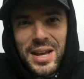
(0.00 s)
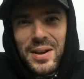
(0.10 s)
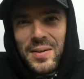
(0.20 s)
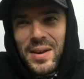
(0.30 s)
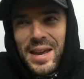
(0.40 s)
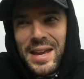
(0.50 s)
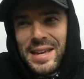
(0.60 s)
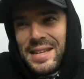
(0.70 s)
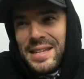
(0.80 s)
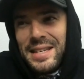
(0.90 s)
like
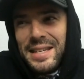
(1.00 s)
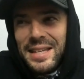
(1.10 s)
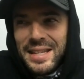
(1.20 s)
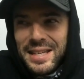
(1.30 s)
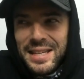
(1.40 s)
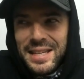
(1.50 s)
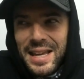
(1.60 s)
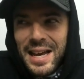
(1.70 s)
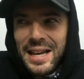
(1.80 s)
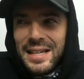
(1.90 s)
okay,
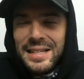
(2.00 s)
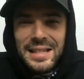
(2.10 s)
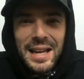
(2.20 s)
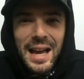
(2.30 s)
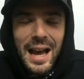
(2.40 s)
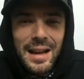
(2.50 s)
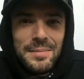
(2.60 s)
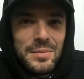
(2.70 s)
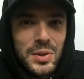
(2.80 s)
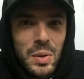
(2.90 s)
yeah
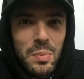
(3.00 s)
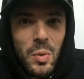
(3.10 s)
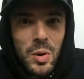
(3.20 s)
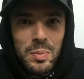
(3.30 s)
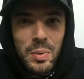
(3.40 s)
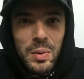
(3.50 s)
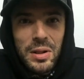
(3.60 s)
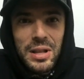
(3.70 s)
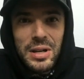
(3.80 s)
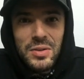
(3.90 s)
I'm doing more
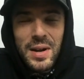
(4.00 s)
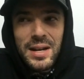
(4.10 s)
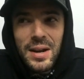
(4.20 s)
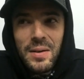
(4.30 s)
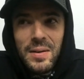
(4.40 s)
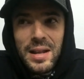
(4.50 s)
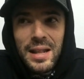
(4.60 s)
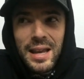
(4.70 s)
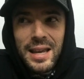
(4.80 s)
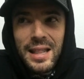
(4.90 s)
important things right now,
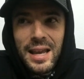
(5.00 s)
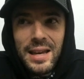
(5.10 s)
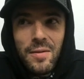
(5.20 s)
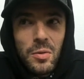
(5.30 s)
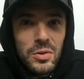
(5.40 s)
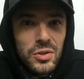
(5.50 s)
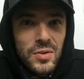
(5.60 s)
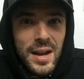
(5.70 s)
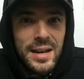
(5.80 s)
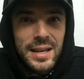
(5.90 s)
and I get like everyone's
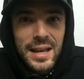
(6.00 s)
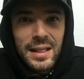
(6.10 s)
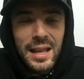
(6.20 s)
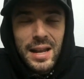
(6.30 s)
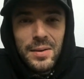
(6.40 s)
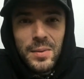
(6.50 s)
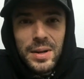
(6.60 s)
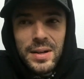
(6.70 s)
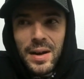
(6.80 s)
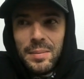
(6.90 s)
trying to get laid and
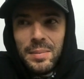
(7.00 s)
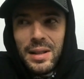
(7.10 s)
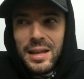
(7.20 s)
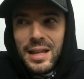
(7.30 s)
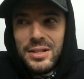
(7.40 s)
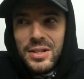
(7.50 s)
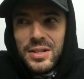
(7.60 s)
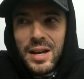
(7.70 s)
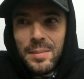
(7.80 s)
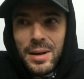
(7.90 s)
whatnot, but like that's
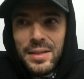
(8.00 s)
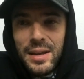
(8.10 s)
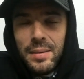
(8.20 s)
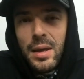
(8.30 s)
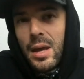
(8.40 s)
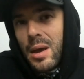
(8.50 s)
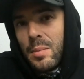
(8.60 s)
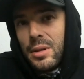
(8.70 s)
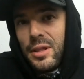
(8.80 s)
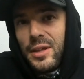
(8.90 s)
just not my thing.
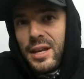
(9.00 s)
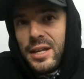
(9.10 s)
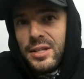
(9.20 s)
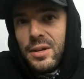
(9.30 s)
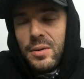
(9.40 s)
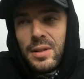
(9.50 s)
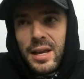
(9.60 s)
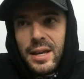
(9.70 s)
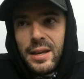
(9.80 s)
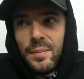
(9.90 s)
But the thing is though,
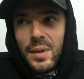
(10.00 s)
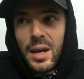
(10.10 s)
like